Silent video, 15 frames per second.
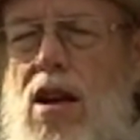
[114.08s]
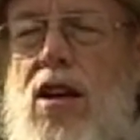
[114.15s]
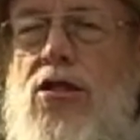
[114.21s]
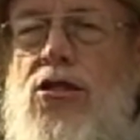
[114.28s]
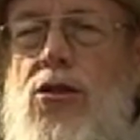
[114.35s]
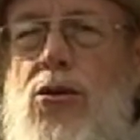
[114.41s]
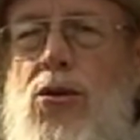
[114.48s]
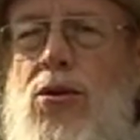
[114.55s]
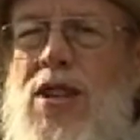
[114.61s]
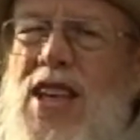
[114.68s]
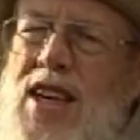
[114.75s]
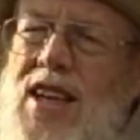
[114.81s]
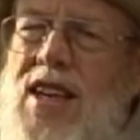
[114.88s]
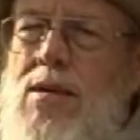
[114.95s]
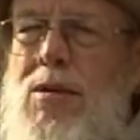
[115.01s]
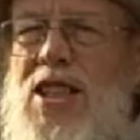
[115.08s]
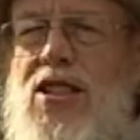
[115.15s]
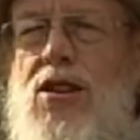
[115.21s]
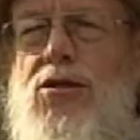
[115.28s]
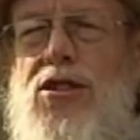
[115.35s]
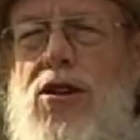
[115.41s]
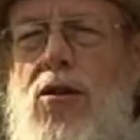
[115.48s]
Soon, Kiki
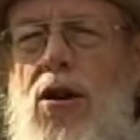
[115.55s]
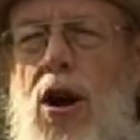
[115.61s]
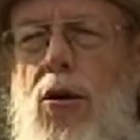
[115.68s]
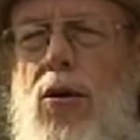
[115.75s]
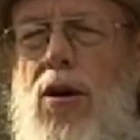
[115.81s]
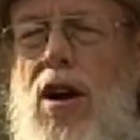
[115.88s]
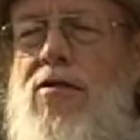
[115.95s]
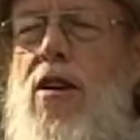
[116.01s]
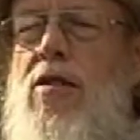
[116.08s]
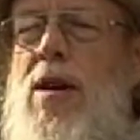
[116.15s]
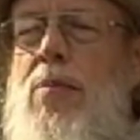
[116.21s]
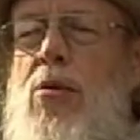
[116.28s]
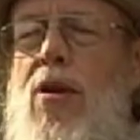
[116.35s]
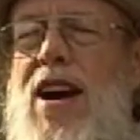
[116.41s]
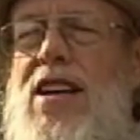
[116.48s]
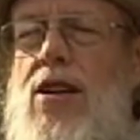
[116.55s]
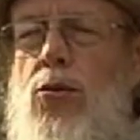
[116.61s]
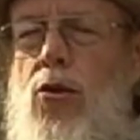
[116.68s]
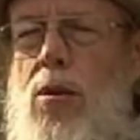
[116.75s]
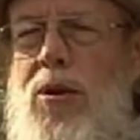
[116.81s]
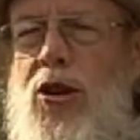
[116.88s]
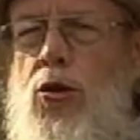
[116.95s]
meets Osono, a very
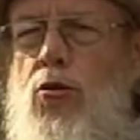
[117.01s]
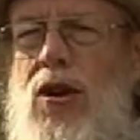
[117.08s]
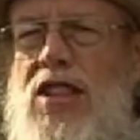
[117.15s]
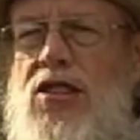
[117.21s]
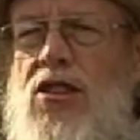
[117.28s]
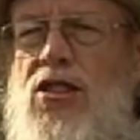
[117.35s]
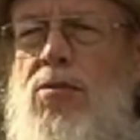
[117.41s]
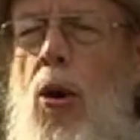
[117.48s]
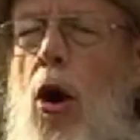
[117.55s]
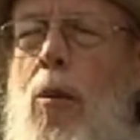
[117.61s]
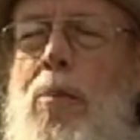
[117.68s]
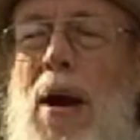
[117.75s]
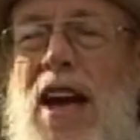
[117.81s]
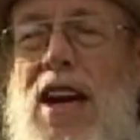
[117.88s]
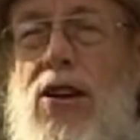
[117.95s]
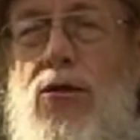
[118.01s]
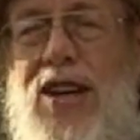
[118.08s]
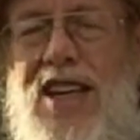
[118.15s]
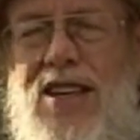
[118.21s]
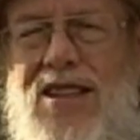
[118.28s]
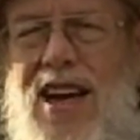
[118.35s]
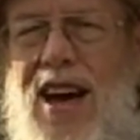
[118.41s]
pregnant woman who runs a small
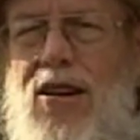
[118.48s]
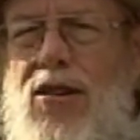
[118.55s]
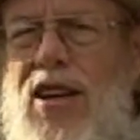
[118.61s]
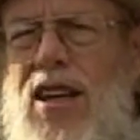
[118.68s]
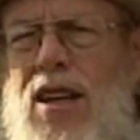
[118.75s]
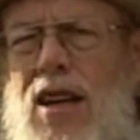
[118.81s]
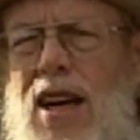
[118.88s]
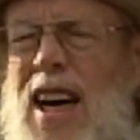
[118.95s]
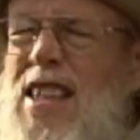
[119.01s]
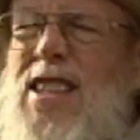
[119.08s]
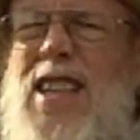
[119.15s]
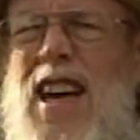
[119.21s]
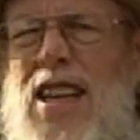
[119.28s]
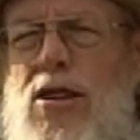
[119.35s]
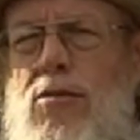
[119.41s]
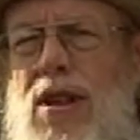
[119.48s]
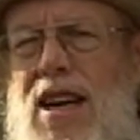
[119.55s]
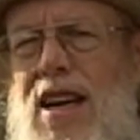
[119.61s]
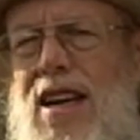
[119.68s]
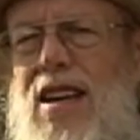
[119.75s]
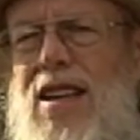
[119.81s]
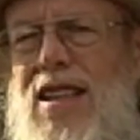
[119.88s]
bakery in town, and together they
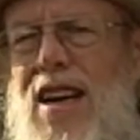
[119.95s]
hit on